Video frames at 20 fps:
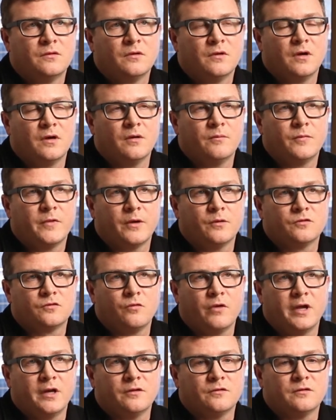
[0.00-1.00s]
that was
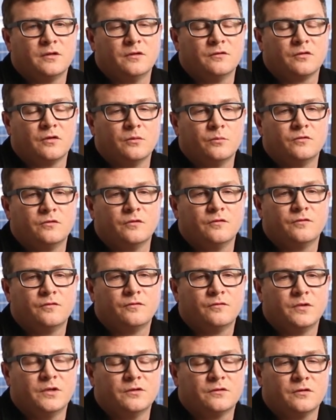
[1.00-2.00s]
great in terms
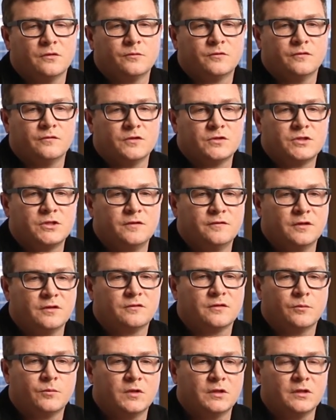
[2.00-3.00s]
of achieving
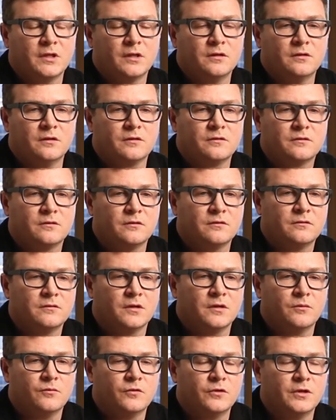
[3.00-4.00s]
something that looked
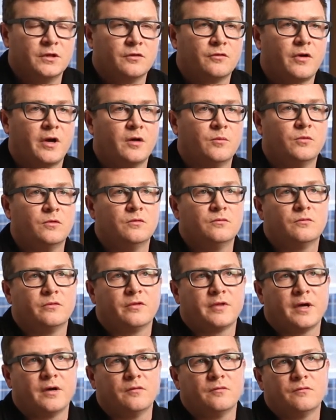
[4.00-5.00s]
really incredible
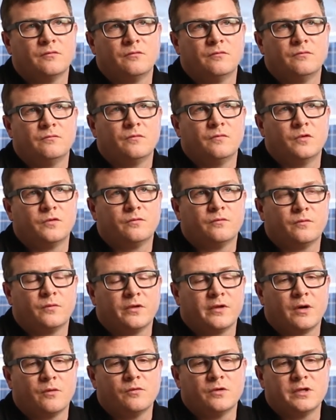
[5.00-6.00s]
without
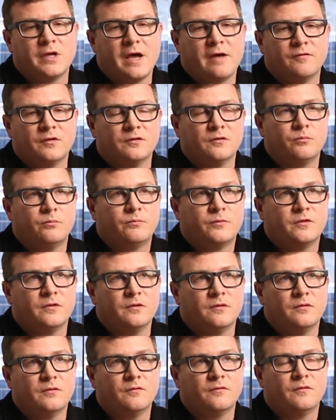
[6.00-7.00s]
really having
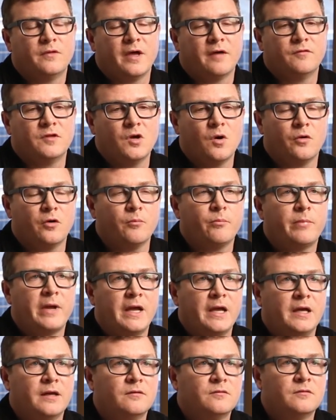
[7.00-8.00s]
to have the owner
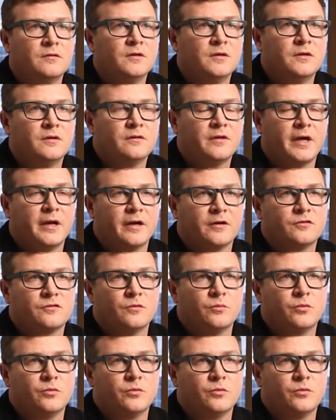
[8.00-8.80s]
pay that extra